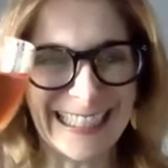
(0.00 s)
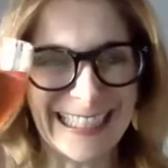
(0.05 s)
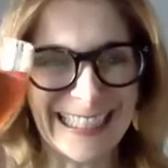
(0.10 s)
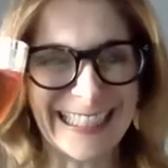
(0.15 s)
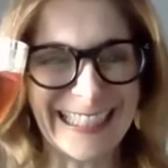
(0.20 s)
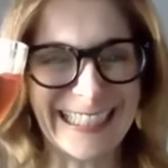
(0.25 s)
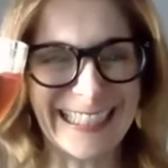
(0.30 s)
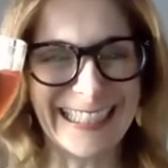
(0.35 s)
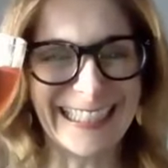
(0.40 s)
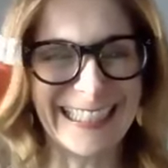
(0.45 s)

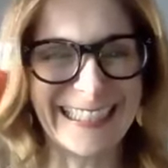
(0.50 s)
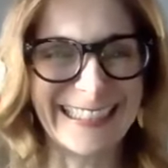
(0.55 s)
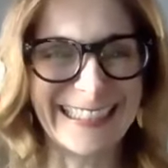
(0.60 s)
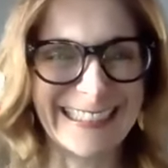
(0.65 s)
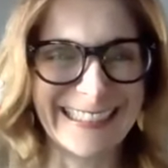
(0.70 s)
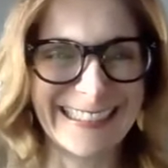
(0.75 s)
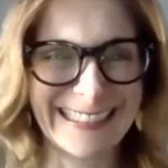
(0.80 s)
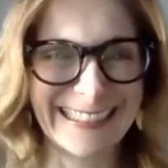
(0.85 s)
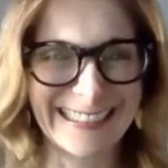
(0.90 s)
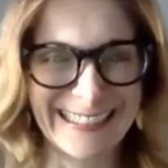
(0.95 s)

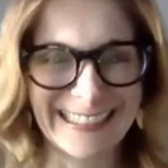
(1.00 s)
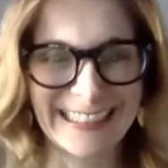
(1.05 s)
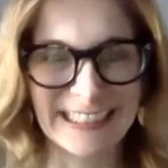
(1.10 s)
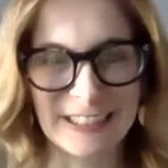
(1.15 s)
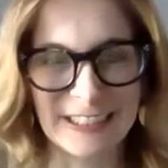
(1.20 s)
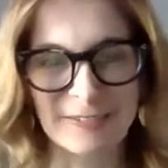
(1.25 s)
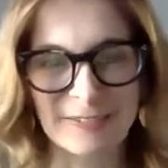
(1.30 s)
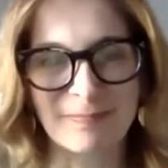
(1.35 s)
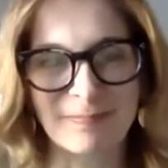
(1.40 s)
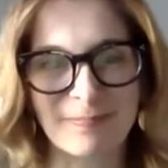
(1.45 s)

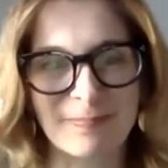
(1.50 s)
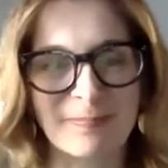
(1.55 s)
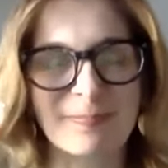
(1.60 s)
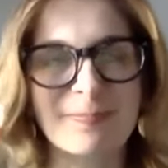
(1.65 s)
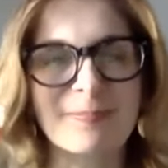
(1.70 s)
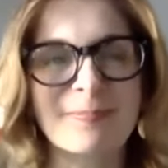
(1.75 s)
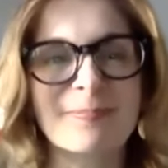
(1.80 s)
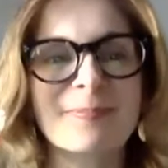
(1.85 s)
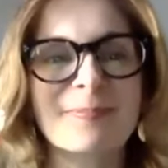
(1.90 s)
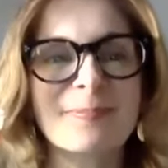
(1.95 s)

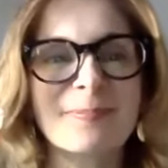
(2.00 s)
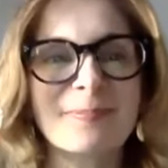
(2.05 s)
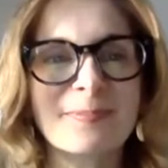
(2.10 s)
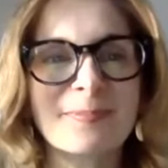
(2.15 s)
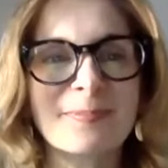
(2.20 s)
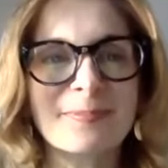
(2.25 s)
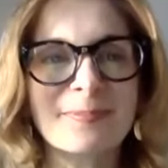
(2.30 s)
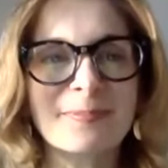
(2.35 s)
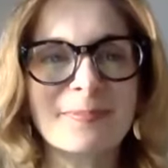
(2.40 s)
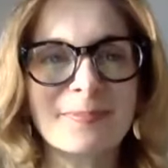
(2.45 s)

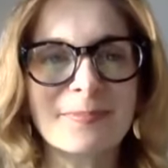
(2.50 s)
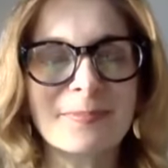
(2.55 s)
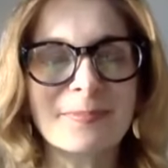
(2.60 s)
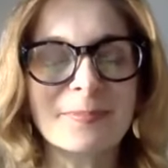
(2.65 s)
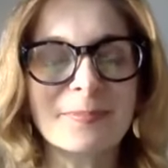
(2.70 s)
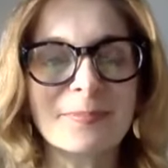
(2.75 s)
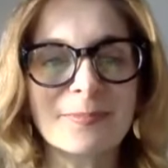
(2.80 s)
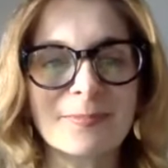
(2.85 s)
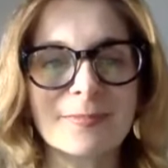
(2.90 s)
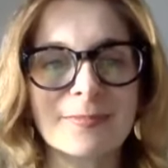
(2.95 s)

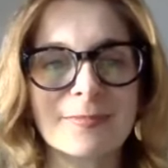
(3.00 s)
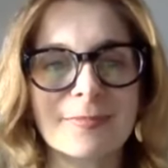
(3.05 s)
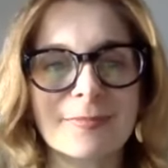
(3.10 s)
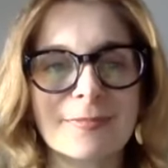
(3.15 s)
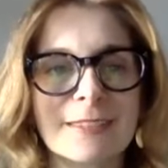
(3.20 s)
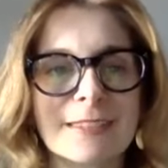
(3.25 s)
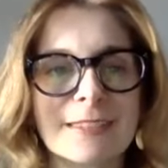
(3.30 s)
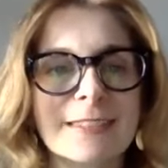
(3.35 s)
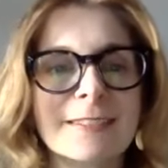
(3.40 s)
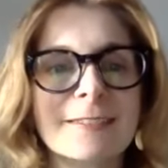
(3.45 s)

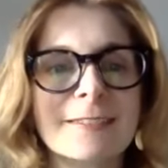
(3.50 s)
No words are spoken by the person on screen.